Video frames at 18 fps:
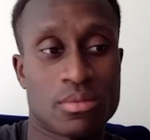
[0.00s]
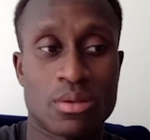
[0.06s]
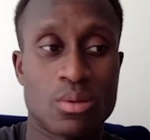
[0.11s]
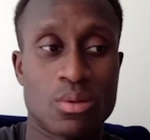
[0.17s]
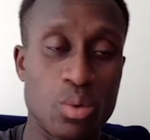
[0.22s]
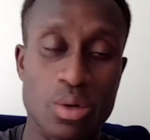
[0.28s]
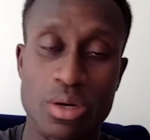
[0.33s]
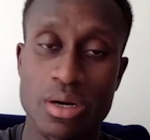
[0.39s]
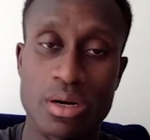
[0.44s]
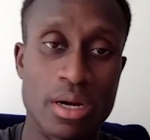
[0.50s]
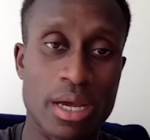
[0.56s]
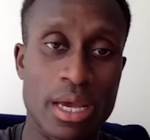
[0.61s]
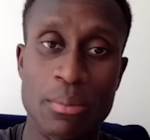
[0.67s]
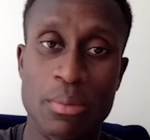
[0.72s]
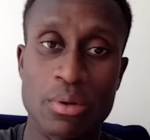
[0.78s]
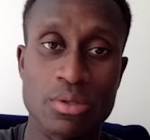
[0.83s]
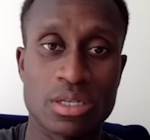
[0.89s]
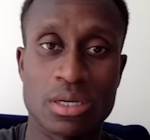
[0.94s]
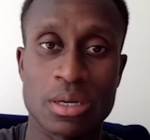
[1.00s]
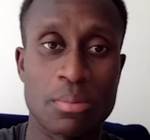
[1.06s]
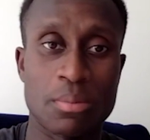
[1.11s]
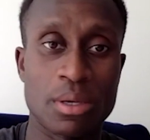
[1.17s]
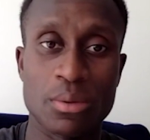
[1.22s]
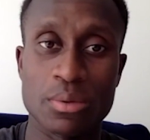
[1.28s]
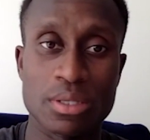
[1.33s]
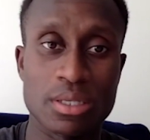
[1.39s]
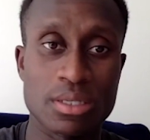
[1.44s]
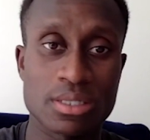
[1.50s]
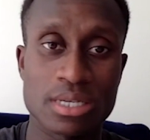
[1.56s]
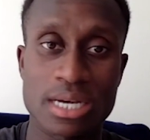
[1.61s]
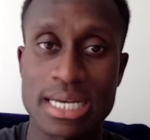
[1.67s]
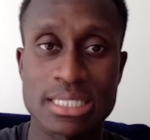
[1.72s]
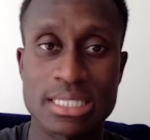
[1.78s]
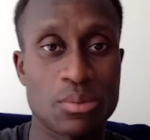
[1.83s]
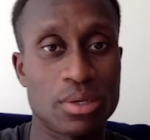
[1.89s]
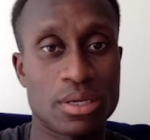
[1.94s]
we're able to compete with these
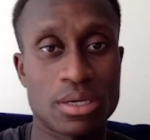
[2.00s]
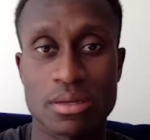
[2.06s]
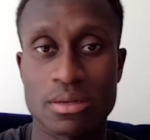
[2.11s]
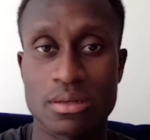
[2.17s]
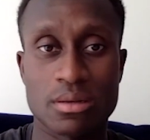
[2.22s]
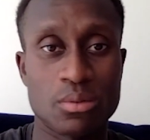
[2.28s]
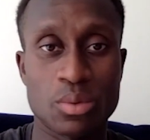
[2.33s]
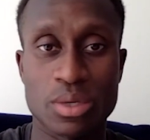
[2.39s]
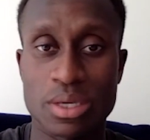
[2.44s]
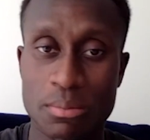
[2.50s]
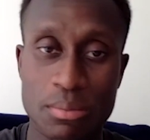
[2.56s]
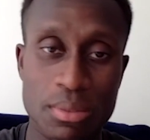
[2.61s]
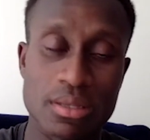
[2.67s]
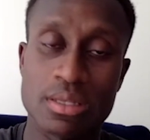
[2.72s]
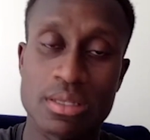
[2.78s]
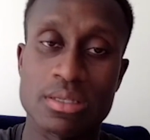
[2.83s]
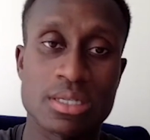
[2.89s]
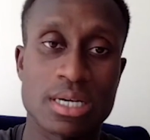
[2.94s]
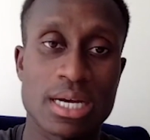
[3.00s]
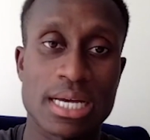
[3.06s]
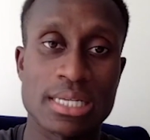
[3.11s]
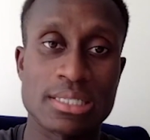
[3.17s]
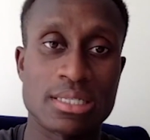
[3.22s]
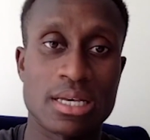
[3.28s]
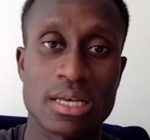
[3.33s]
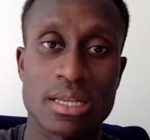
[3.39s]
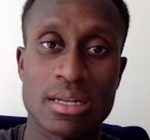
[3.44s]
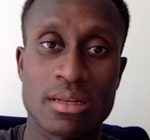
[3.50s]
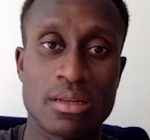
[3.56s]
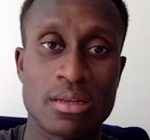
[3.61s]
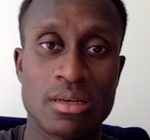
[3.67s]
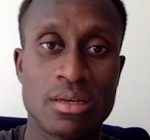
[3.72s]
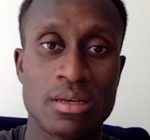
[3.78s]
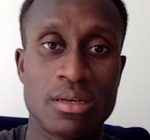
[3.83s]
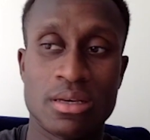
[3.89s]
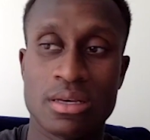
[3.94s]
guys, and we can beat these guys, and
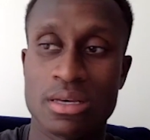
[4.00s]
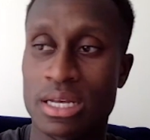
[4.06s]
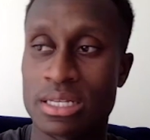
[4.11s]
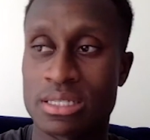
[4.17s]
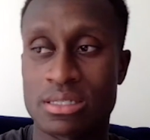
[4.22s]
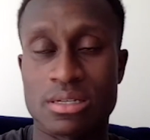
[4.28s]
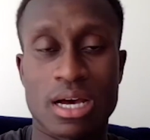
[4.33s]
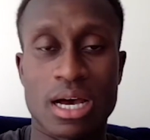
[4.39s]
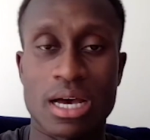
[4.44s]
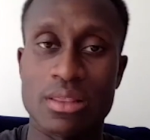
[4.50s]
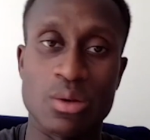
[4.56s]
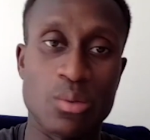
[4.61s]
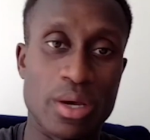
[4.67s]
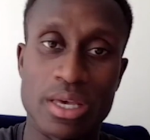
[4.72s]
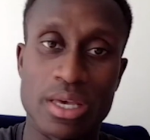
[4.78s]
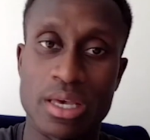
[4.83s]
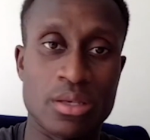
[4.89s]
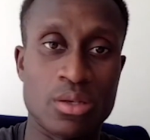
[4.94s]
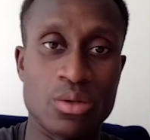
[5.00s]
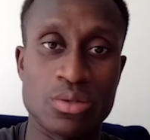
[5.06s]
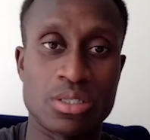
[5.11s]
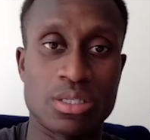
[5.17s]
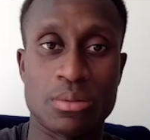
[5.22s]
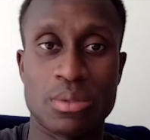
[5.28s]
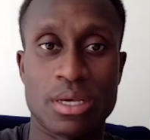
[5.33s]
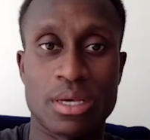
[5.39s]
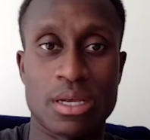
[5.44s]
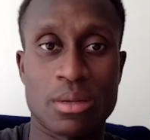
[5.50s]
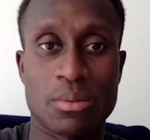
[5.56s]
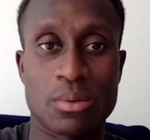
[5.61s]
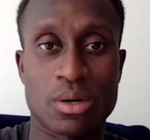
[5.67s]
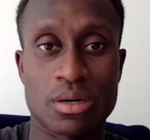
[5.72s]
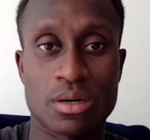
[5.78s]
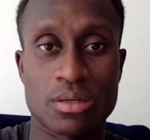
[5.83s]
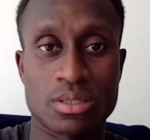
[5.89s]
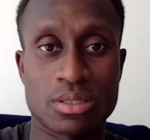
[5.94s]
it's not the way it used to be
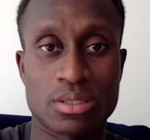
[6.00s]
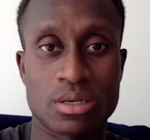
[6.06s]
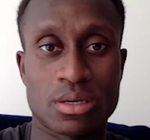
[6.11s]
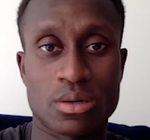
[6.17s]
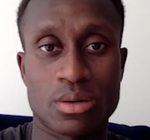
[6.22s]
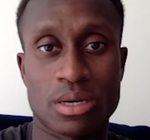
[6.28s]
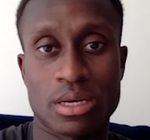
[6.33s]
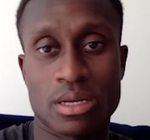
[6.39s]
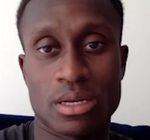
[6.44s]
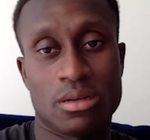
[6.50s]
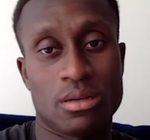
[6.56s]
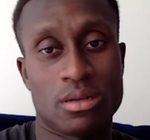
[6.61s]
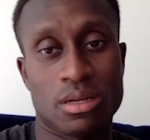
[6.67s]
anymore. So, and